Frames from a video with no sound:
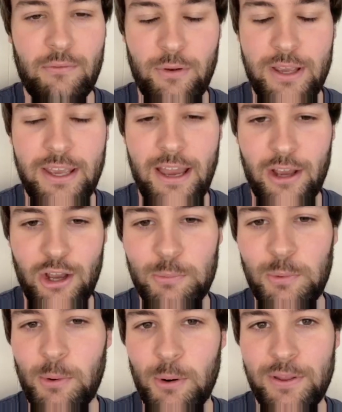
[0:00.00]
If we can get a
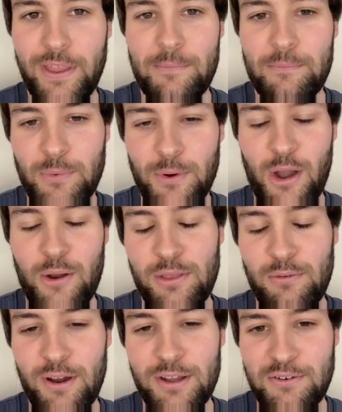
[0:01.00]
couple more of them, we're going in the
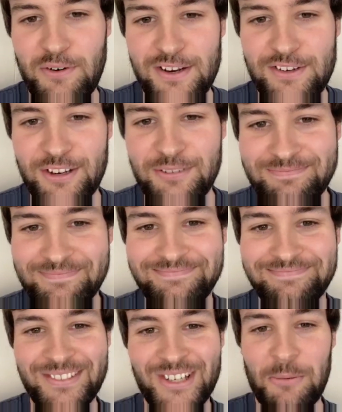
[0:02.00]
right direction.
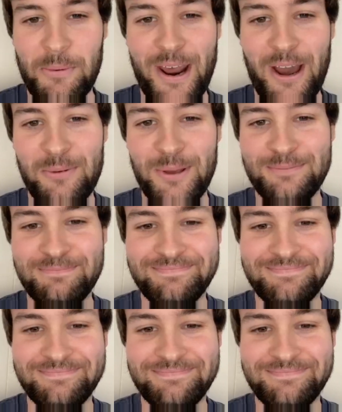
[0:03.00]
Come on, Albion.